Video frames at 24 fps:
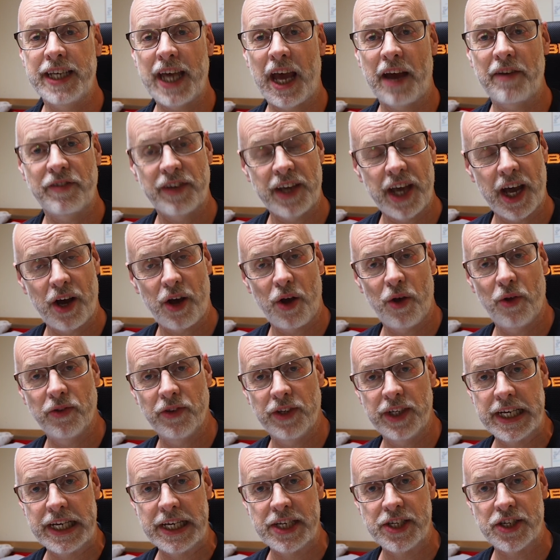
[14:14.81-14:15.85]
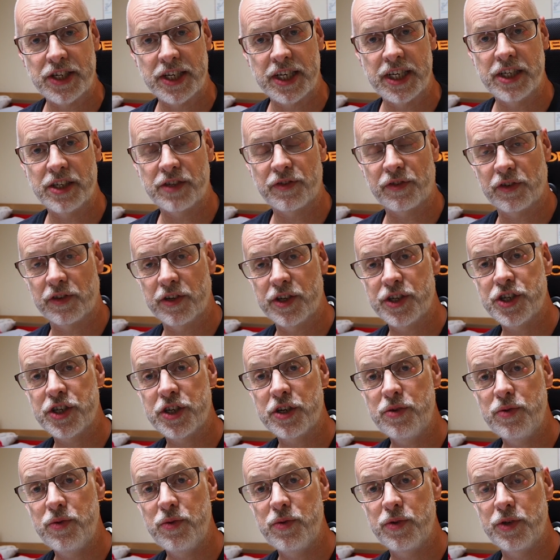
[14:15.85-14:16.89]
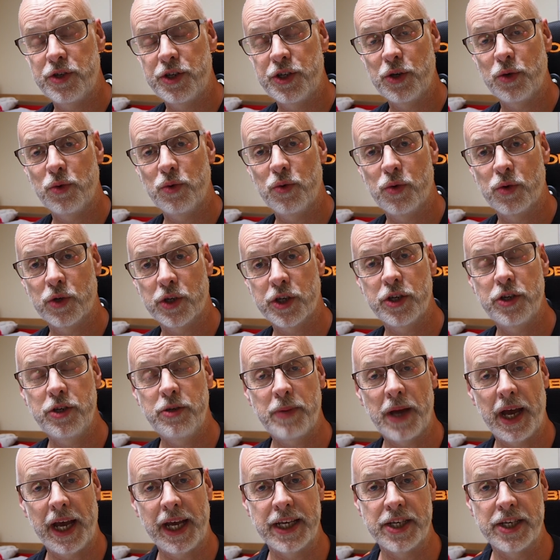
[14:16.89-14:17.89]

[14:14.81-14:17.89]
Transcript: caveat on these is for a 2-door coupe,